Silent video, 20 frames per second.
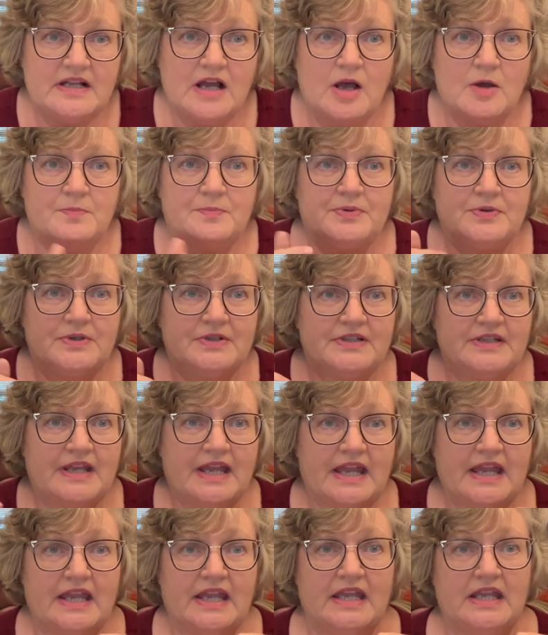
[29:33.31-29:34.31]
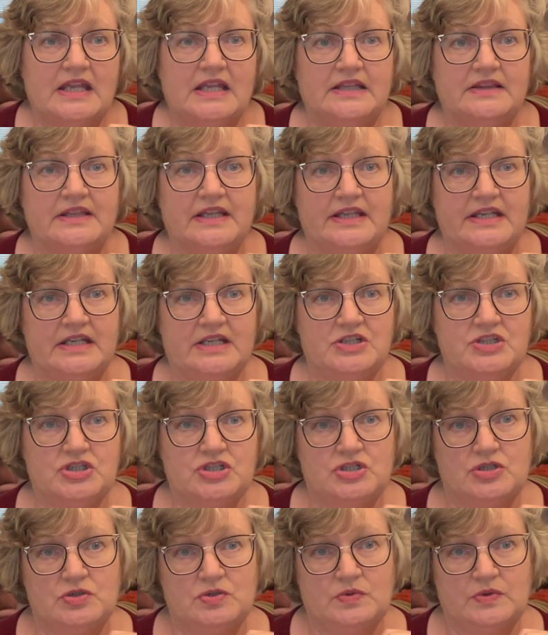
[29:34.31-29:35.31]
I'll put a link
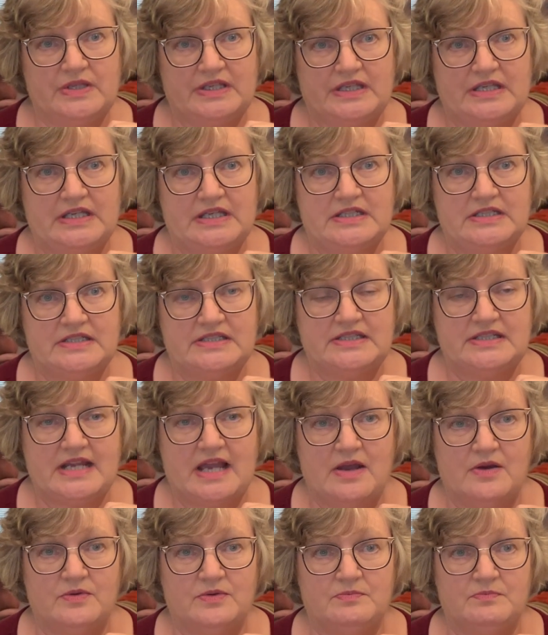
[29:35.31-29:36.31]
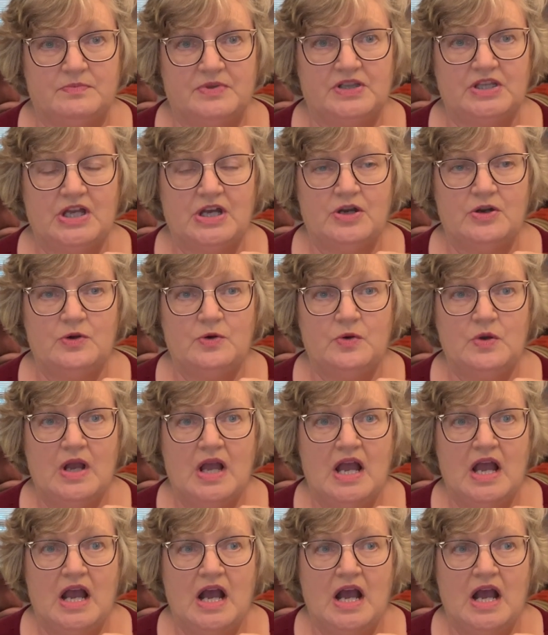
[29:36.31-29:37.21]
to the kit down below.